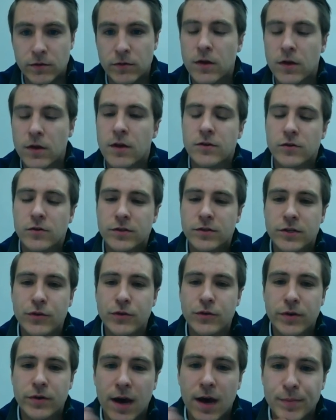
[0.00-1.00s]
So there's
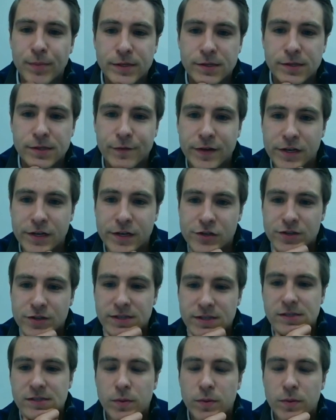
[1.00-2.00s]
2 copies of each.
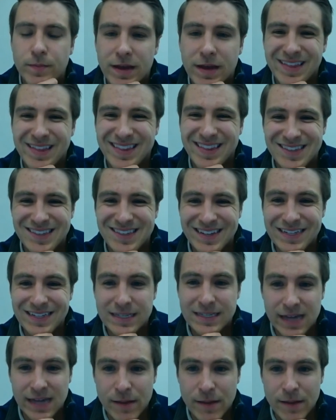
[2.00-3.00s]
This would make this a
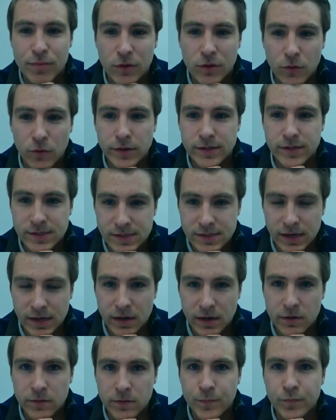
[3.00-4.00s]
diploid
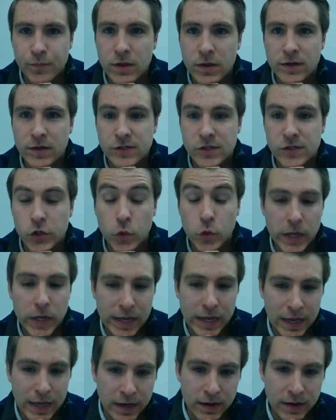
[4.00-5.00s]
cell,
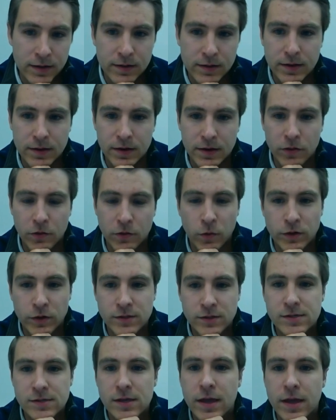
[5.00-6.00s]
2N in other
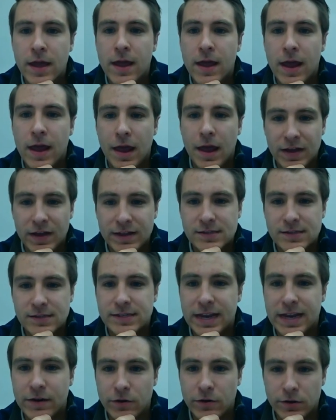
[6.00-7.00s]
words, and that's
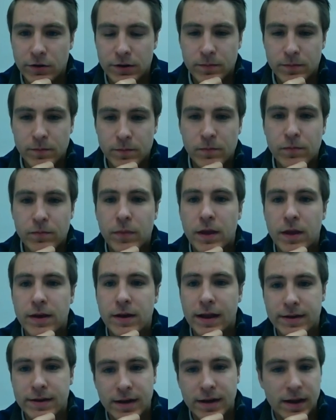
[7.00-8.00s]
standard.
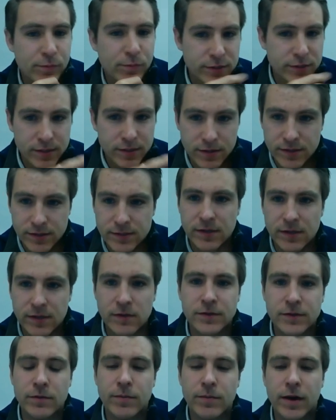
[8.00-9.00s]
99% of the
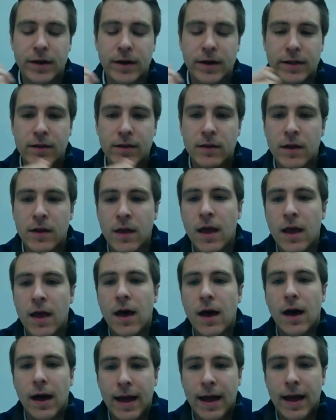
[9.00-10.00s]
cells in your body
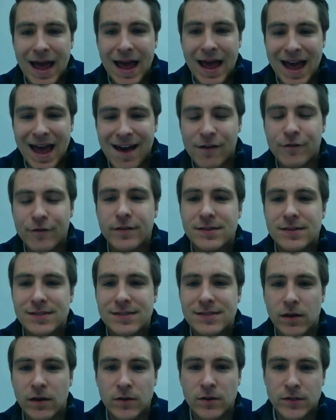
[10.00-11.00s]
have
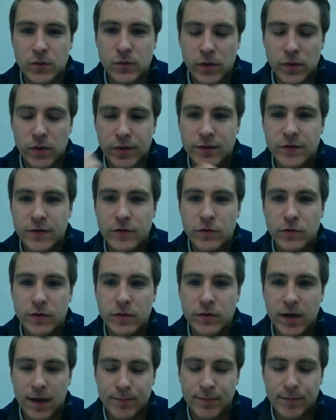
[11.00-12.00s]
cells with 2
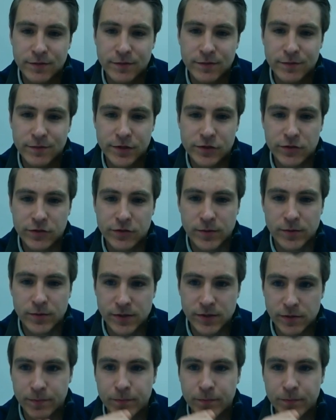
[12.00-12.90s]
copies of each chromosome.